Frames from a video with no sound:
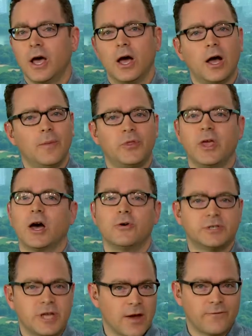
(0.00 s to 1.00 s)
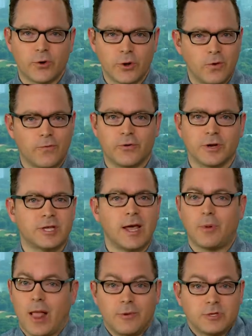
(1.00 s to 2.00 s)
The Yahoo Tech vertical, for
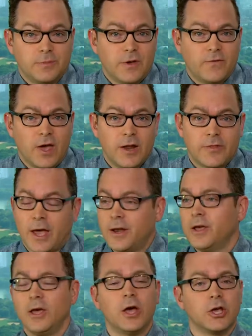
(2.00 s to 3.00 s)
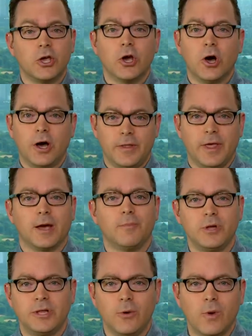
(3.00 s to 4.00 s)
example, I was a big fan of that. Gone. They
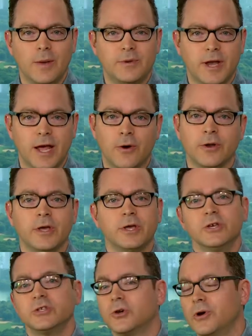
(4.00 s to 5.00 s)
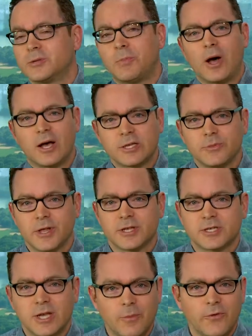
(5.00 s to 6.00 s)
completely wiped it out. So it's possible that
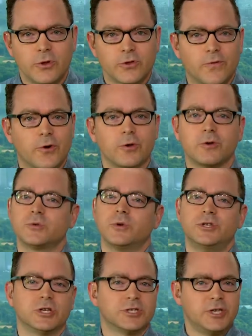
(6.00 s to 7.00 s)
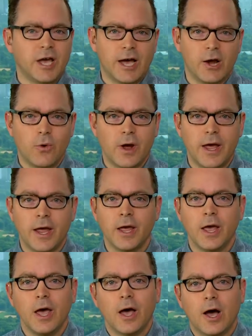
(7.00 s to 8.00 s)
some of those verticals would just die away.
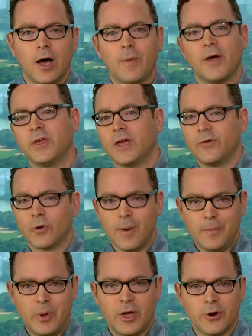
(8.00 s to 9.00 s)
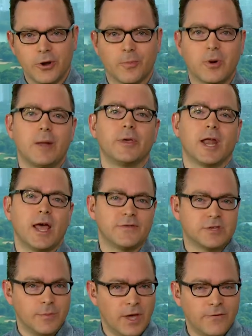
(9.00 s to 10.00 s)
I think if you're a bidder, you're probably going to have
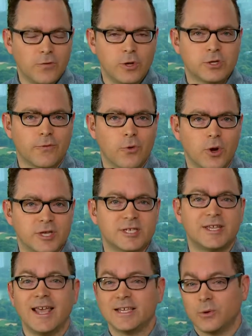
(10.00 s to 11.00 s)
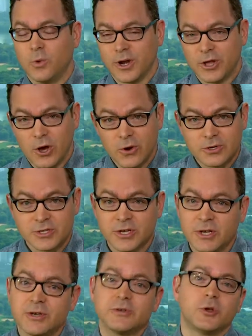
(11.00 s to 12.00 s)
some influence over what stays and what goes.
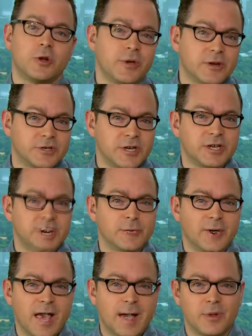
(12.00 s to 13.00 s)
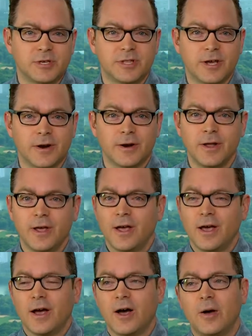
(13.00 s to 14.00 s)
So it'll be interesting to see what happens there.
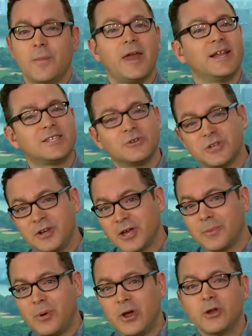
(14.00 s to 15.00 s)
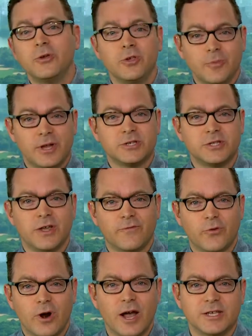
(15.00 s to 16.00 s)
And it's interesting to compare. You mentioned that
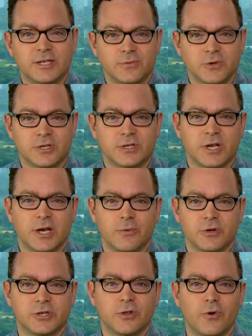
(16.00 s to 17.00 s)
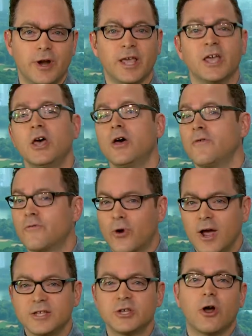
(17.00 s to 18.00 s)
Verizon was in the running.
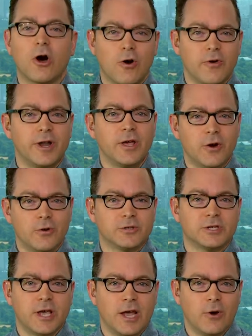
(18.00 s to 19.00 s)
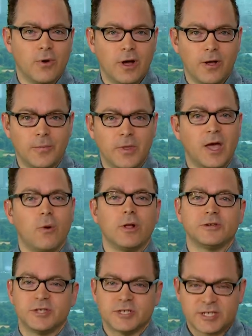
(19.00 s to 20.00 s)
Verizon already owns AOL. AOL
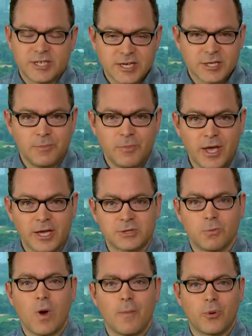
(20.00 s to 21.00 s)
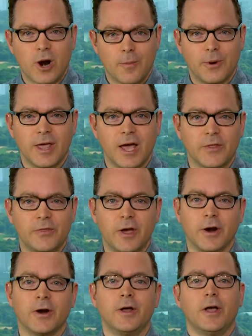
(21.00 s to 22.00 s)
is the 6th biggest web property out
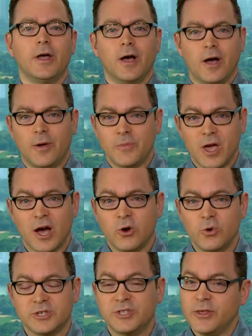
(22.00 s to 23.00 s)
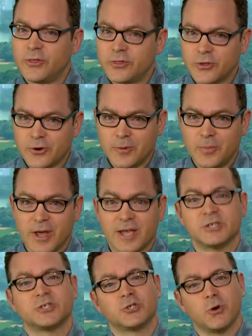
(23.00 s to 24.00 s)
there. Yahoo is the 3rd
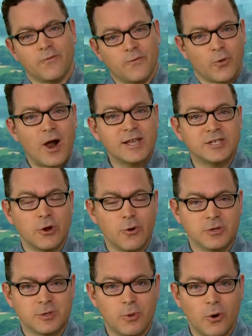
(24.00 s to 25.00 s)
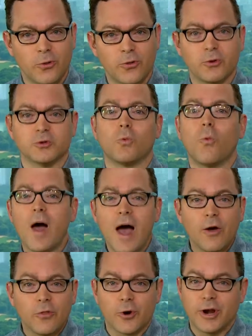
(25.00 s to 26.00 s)
biggest. So if Verizon owns both of those,
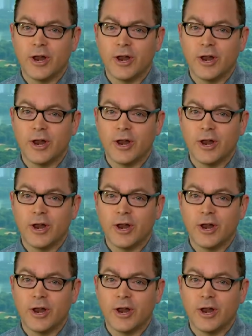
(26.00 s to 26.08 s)
wow, they're an